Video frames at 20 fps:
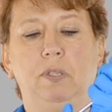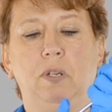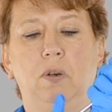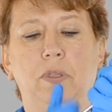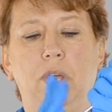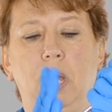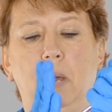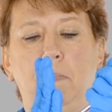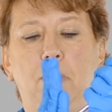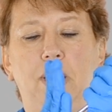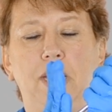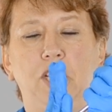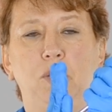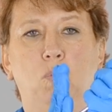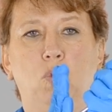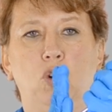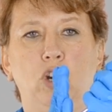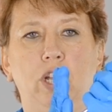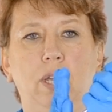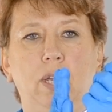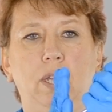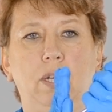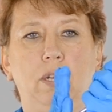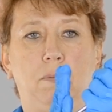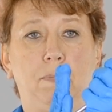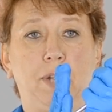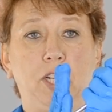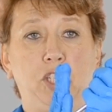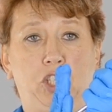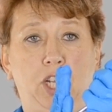so that my working
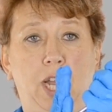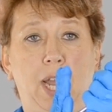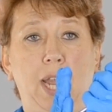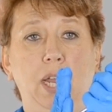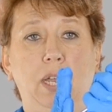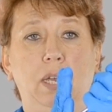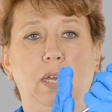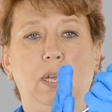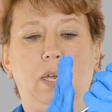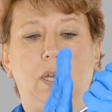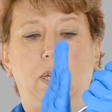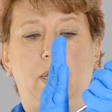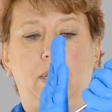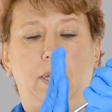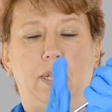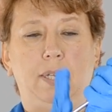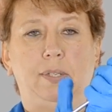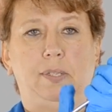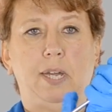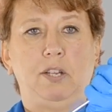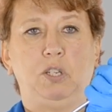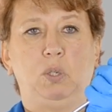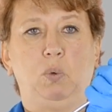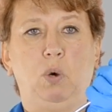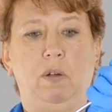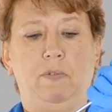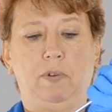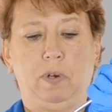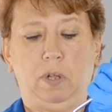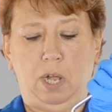or my shank is at
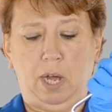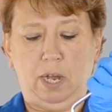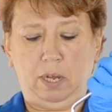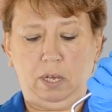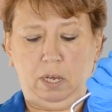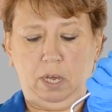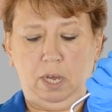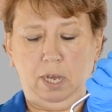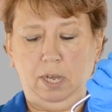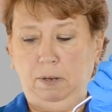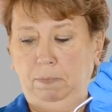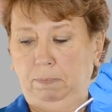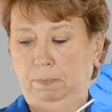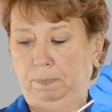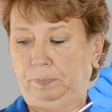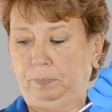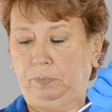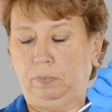12 o'clock again.